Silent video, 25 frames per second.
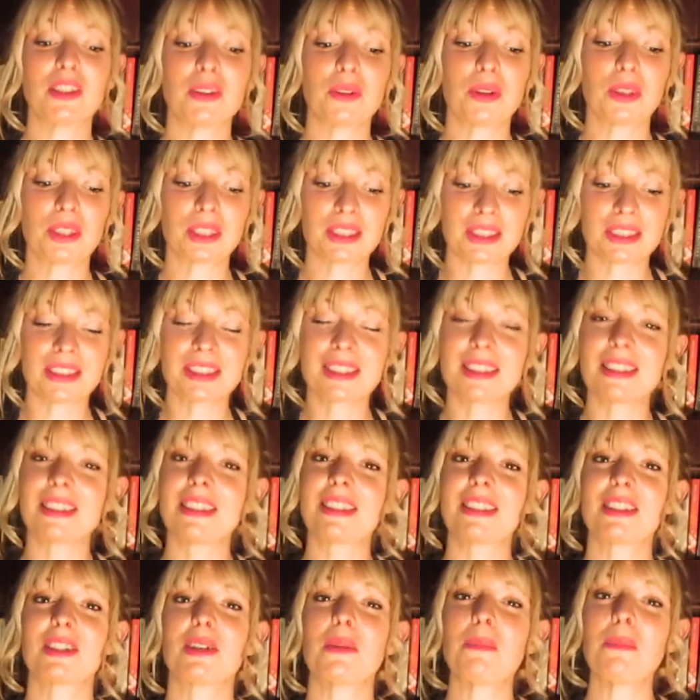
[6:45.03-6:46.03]
You could
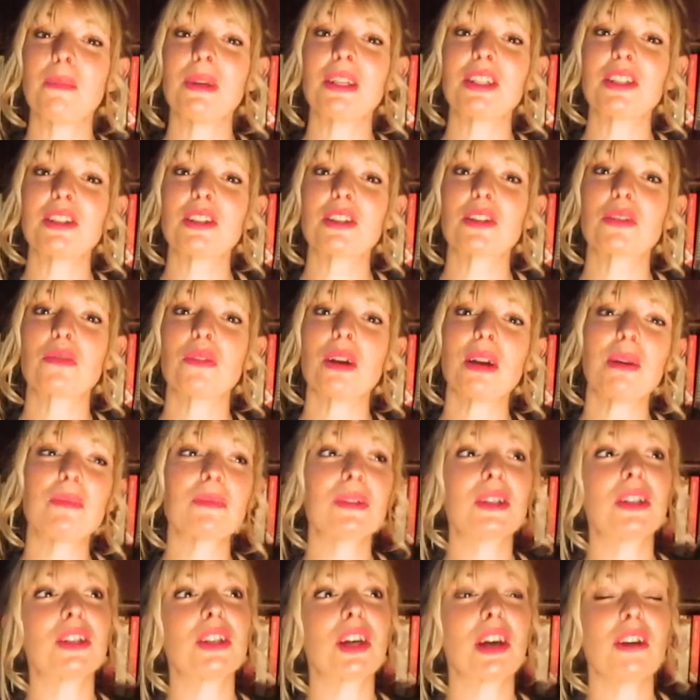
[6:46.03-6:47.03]
submit a
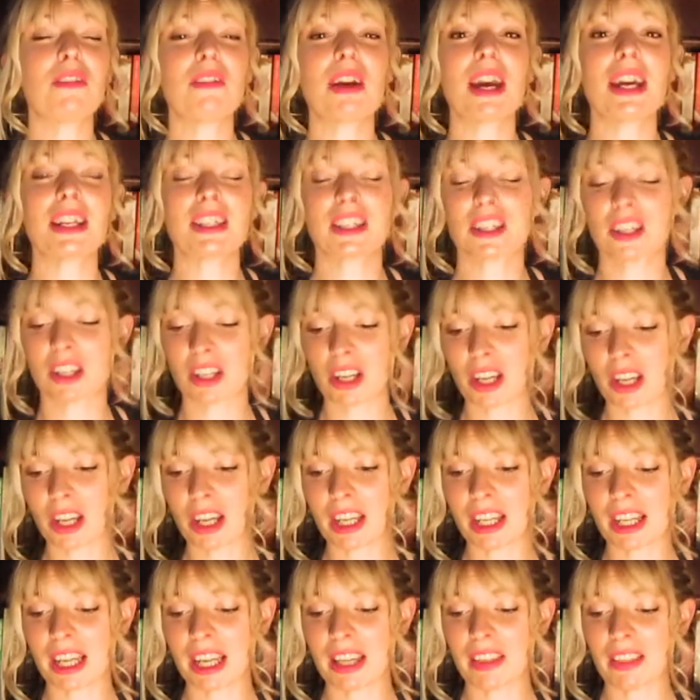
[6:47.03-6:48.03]
script, a director could
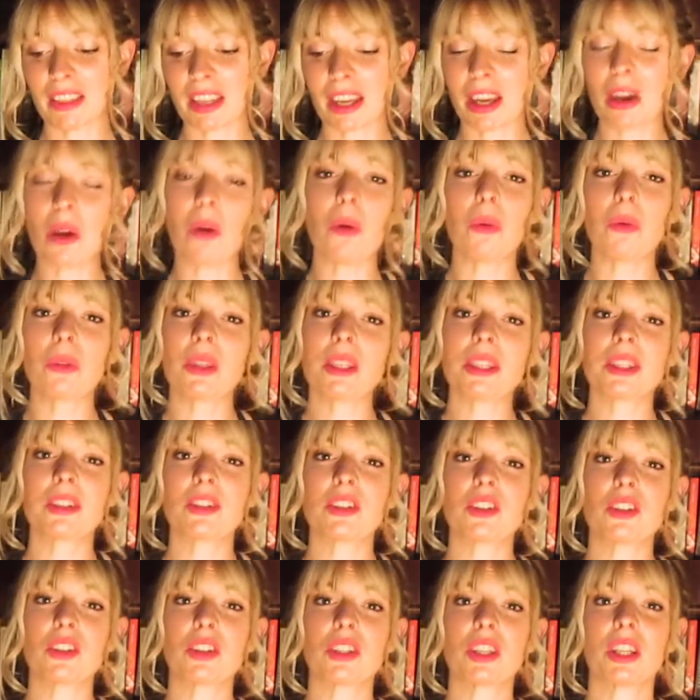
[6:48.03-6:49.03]
look at it and think, oh, this
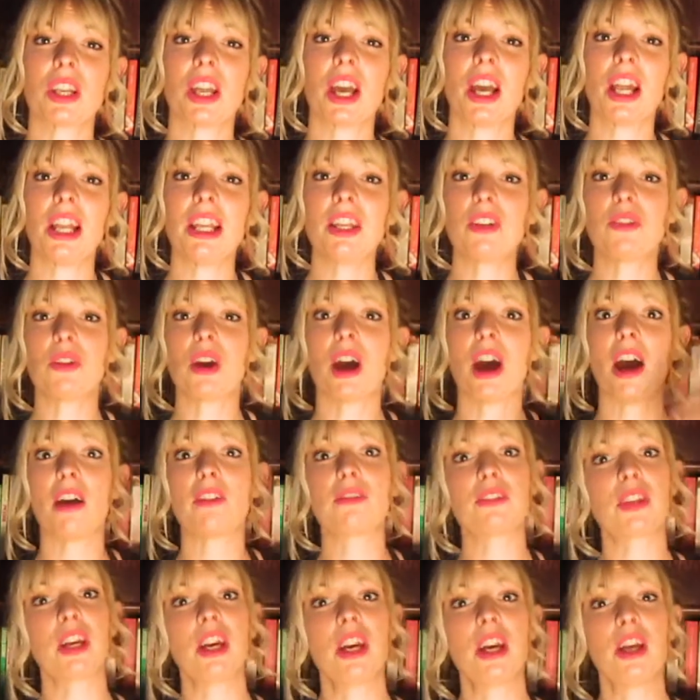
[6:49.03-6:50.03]
is just an early
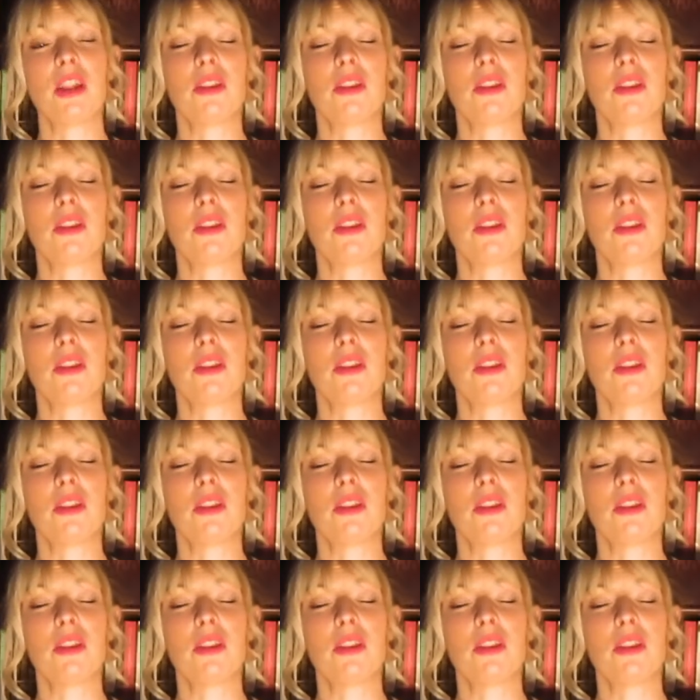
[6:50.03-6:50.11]
draft,